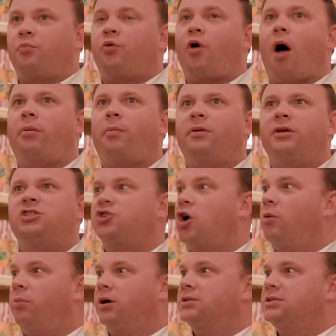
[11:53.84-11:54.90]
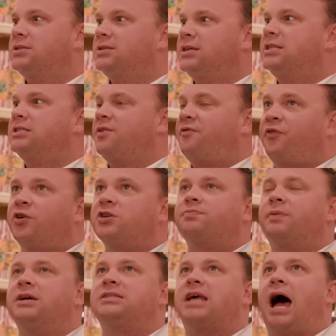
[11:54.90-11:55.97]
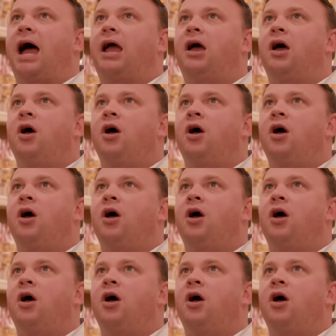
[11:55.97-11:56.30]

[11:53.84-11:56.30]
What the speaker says: Probably Starbucks is the first place I